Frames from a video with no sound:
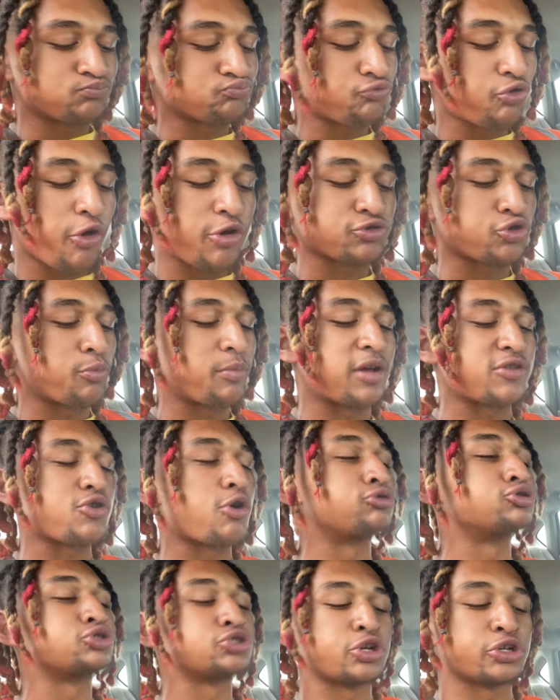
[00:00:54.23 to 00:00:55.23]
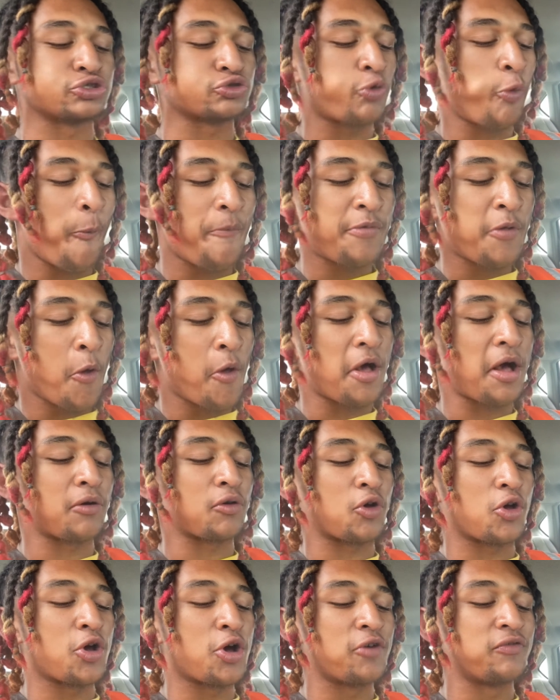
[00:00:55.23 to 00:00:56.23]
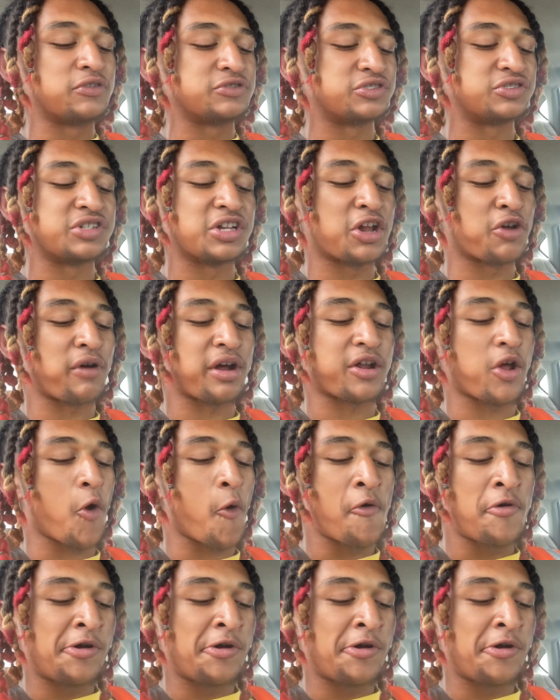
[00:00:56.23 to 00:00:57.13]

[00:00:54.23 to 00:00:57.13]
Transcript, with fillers: This don't make no sense how good this is here right now.